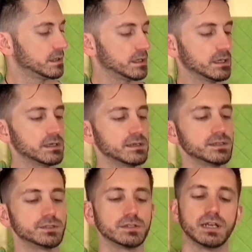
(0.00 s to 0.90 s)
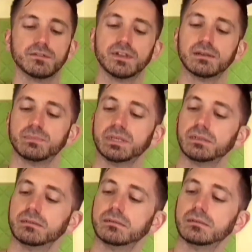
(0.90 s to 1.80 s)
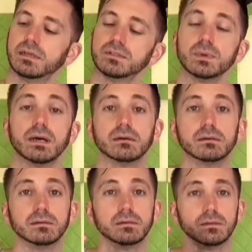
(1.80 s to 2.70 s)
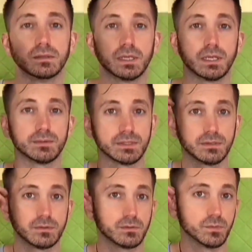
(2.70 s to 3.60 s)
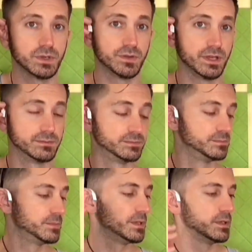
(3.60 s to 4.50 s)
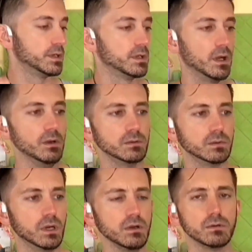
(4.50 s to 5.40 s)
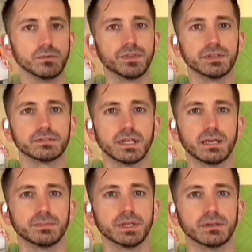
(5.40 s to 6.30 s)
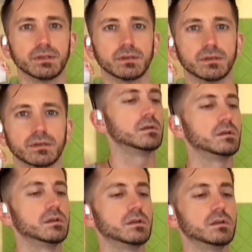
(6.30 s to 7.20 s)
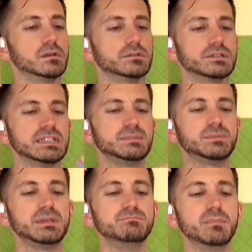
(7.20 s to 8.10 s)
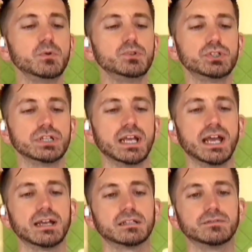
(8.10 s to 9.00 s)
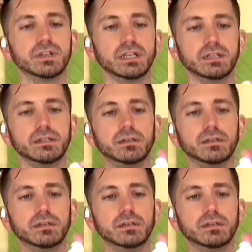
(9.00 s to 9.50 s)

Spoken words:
I should have that pin as well. There's that. Oh, things are happening. So it seems to be motion activated.